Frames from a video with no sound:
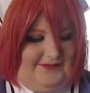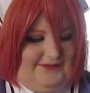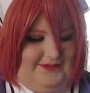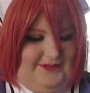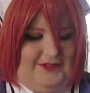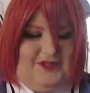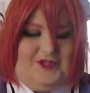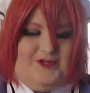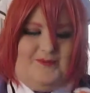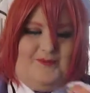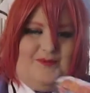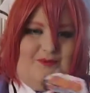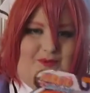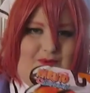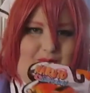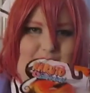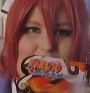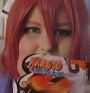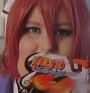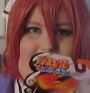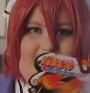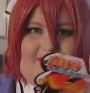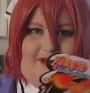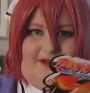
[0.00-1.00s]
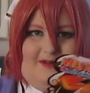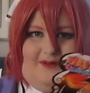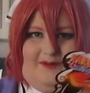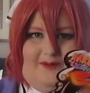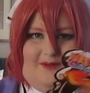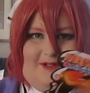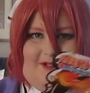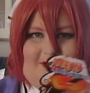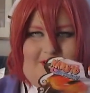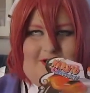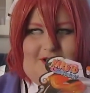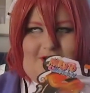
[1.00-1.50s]
Shippuden,
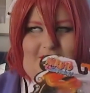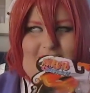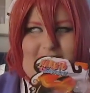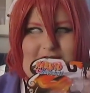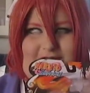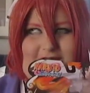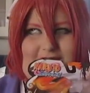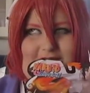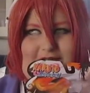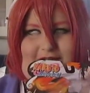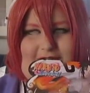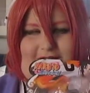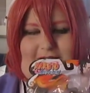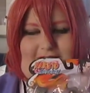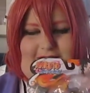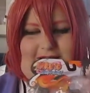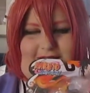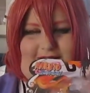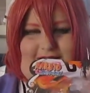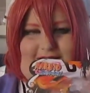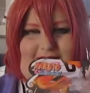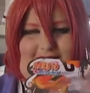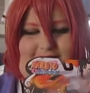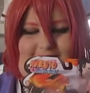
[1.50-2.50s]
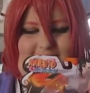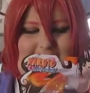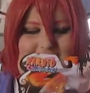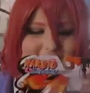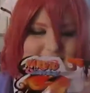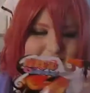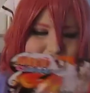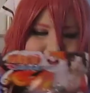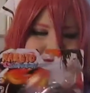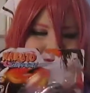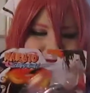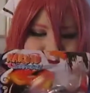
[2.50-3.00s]
which, as I said,
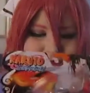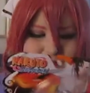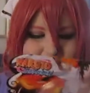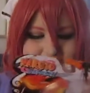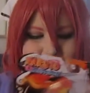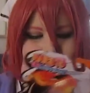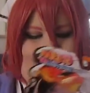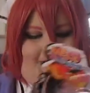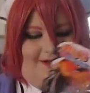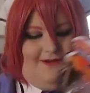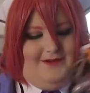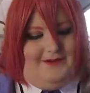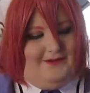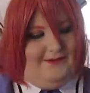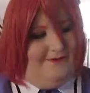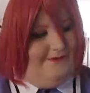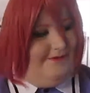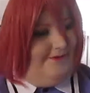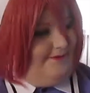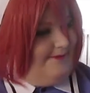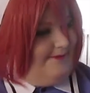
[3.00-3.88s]
is my fave.